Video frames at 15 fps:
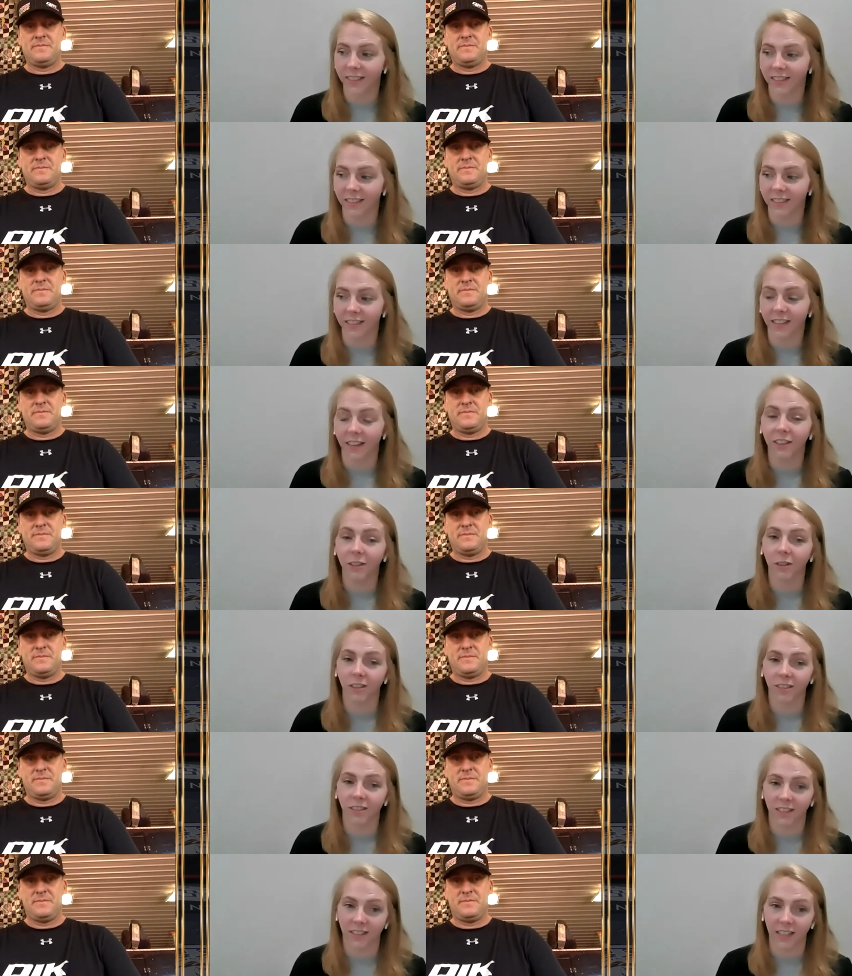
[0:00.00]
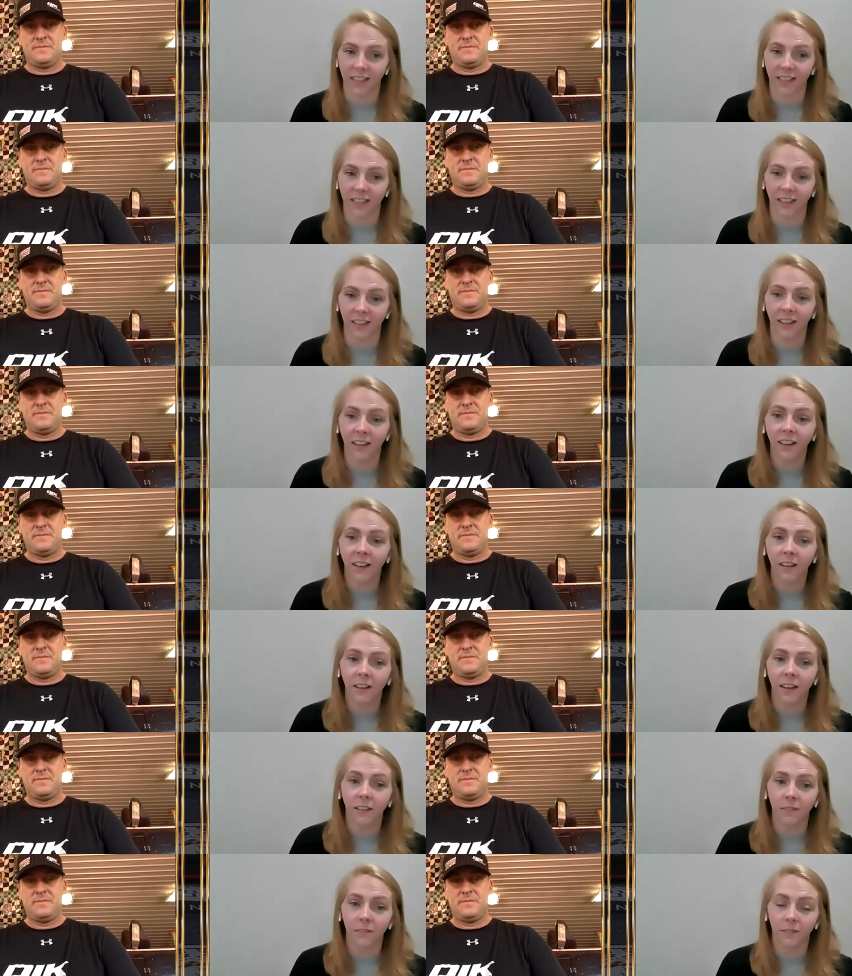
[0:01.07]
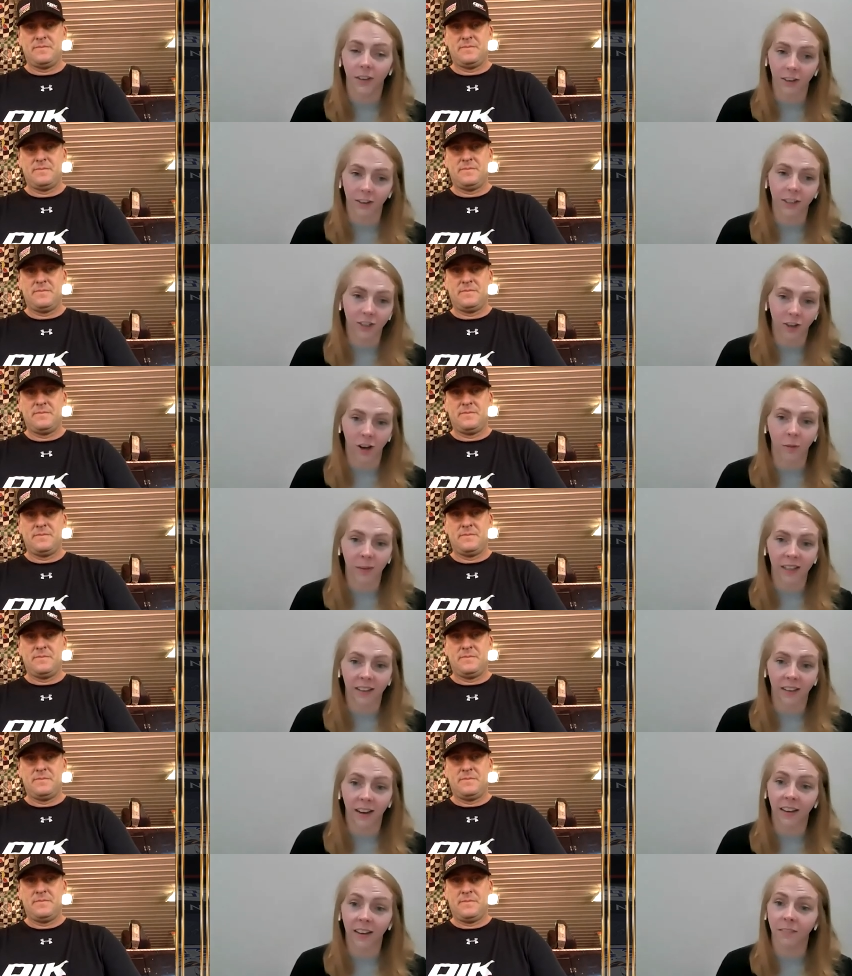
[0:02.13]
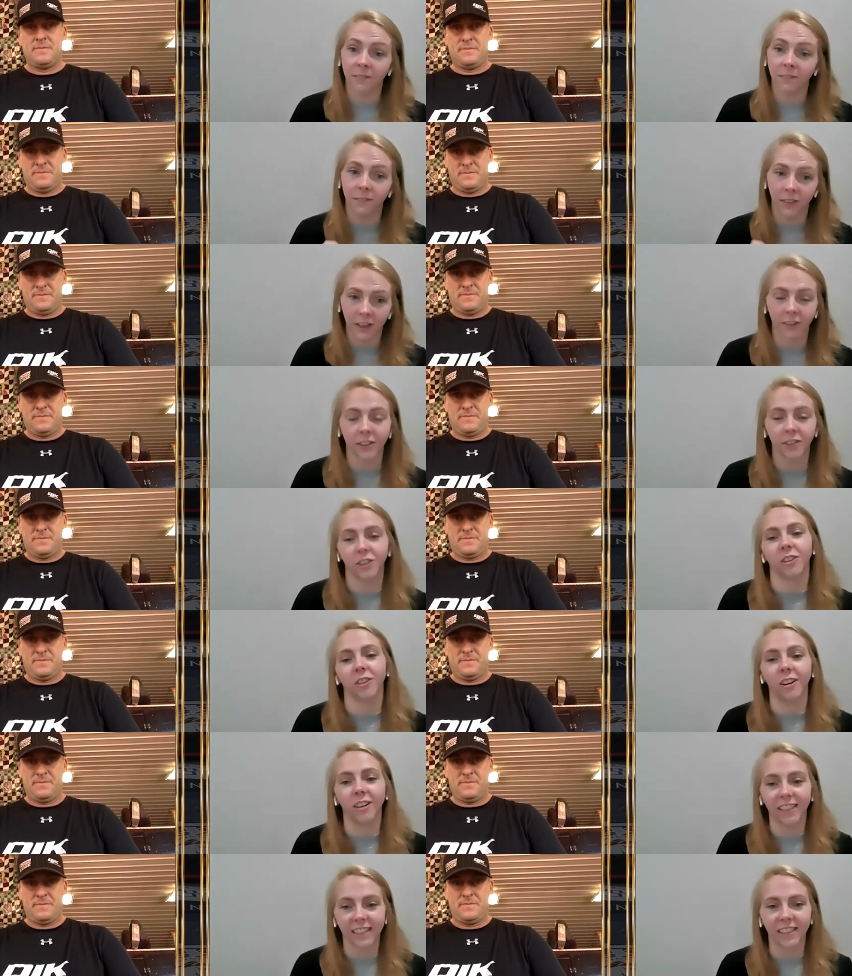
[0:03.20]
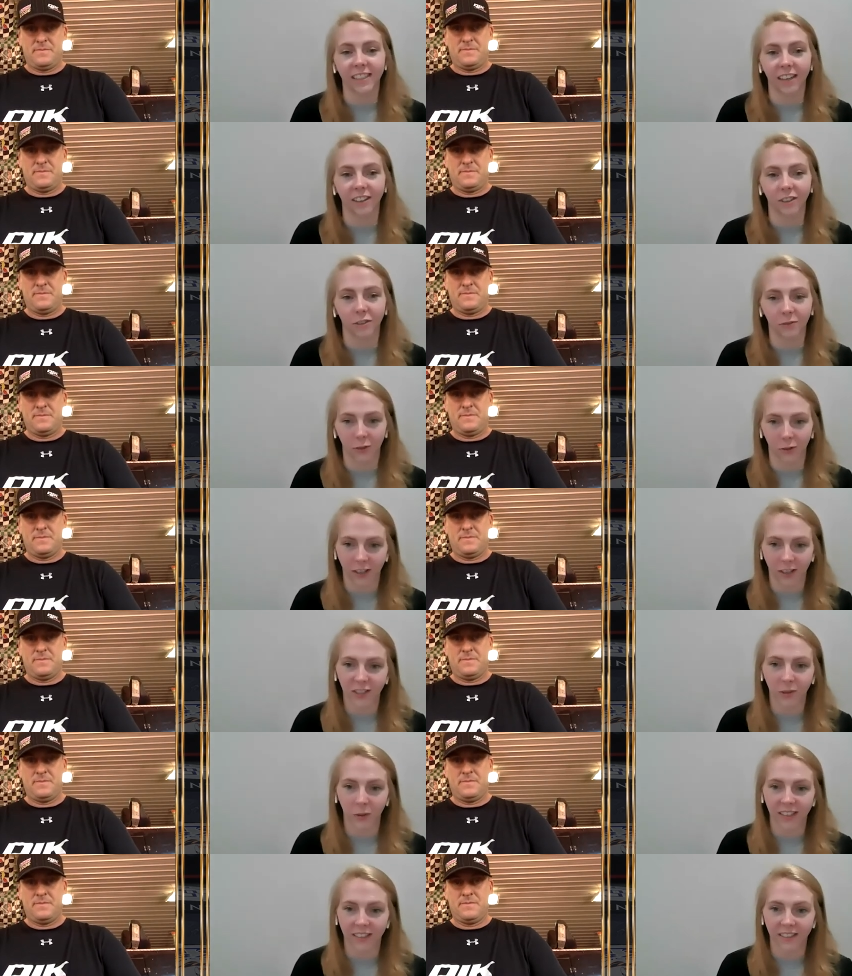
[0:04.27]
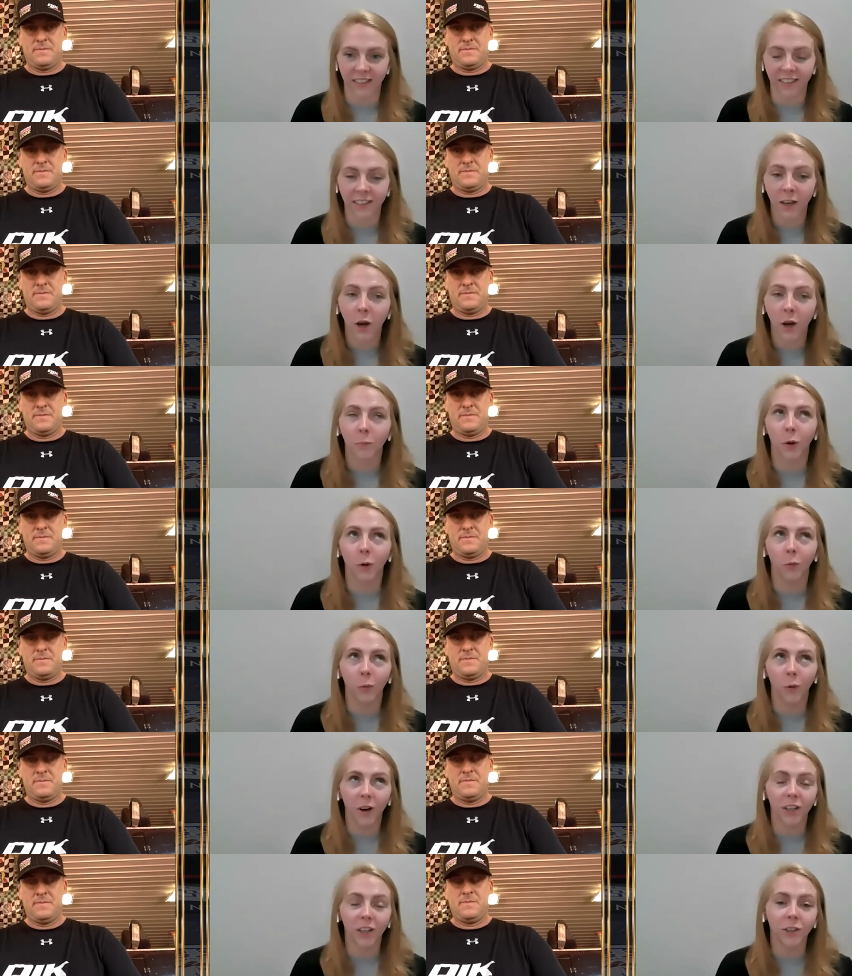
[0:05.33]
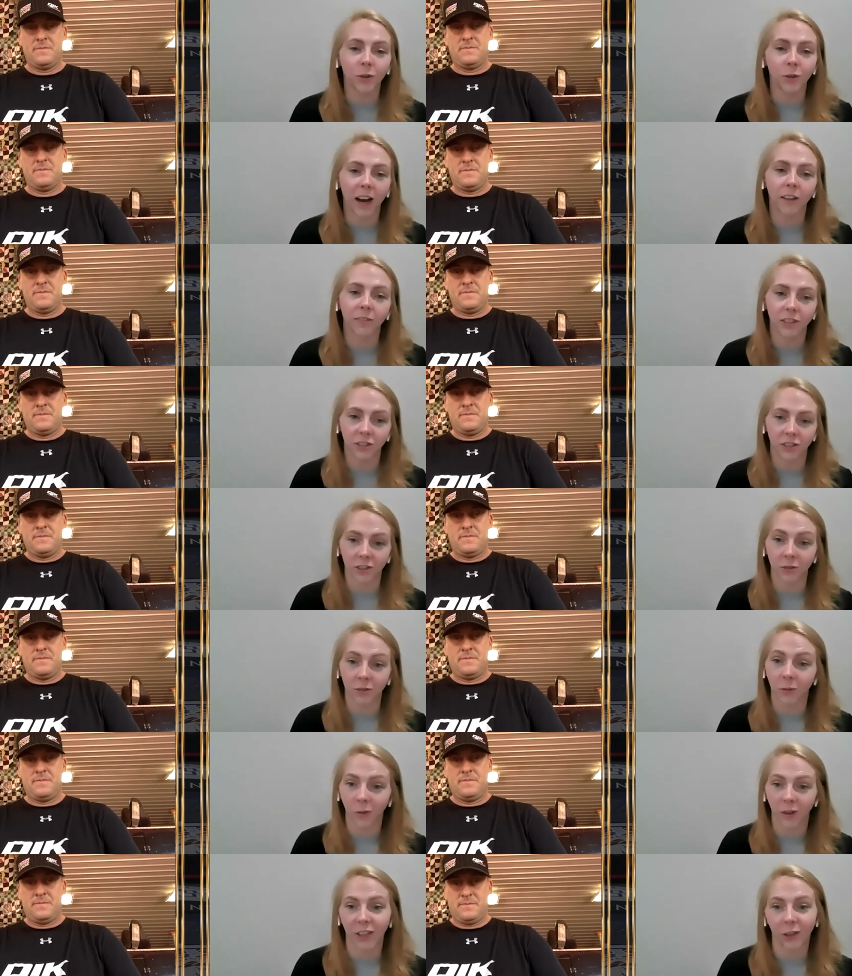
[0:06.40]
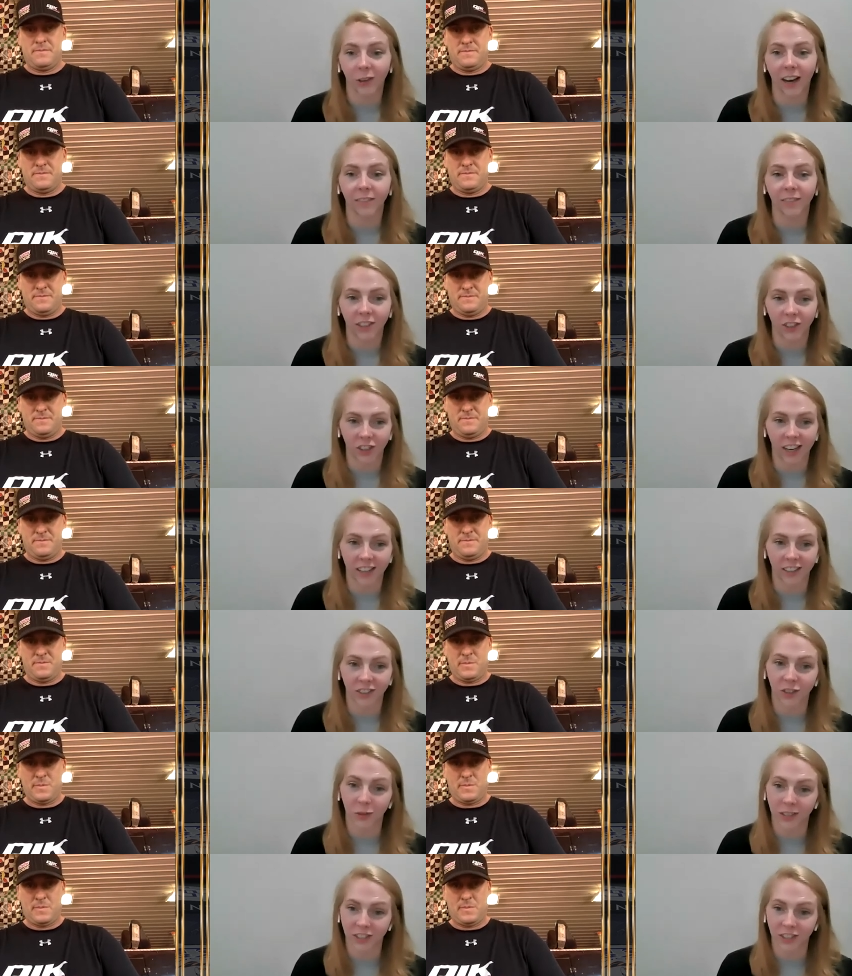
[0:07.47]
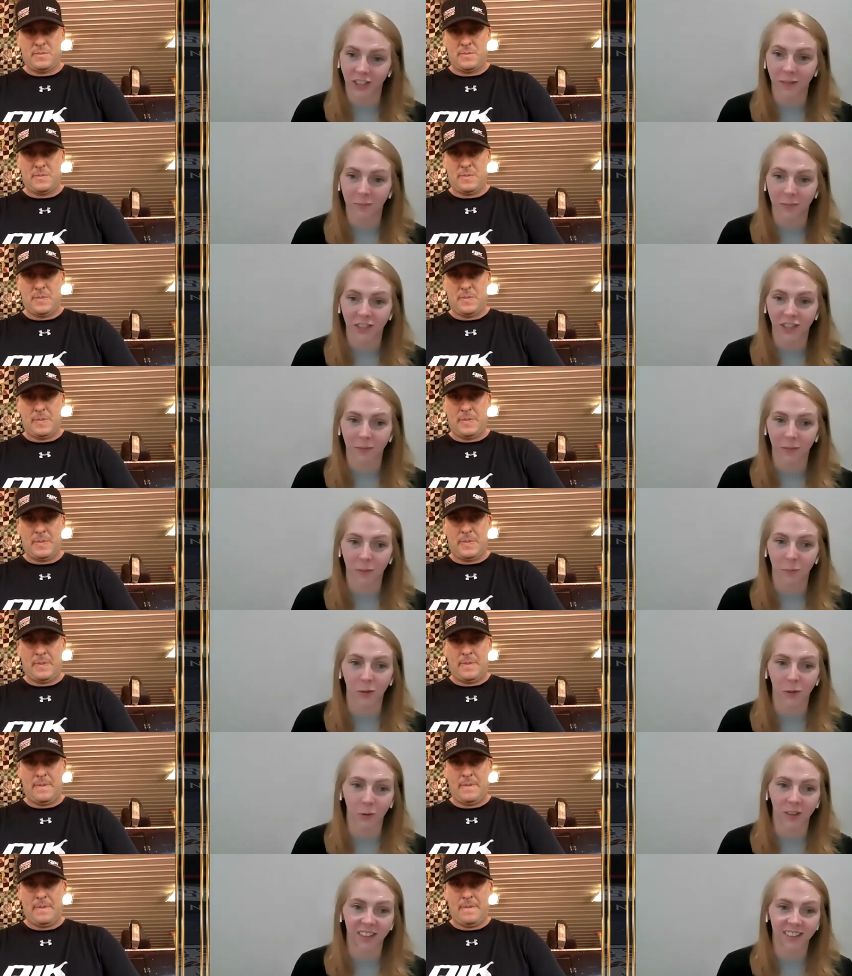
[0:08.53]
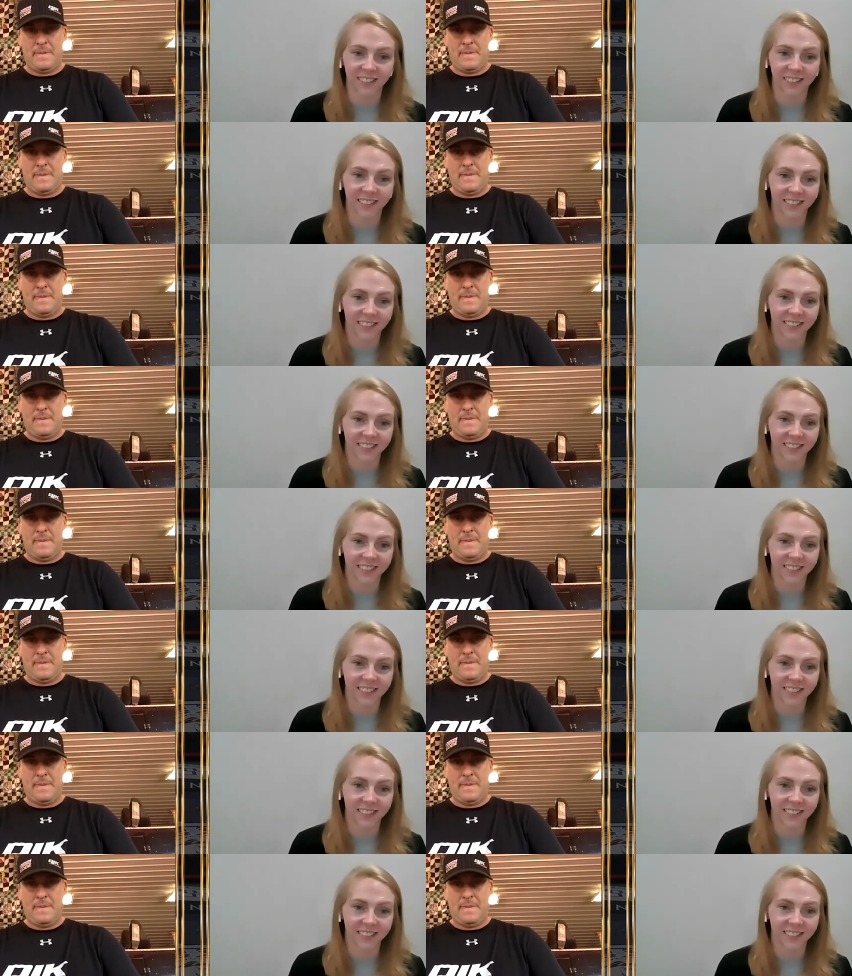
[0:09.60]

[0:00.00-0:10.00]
Speaker 1: seasons that you are still very dominant and a very strong contender for race wins. But what do you have to do and what do you have to change to win championship number three?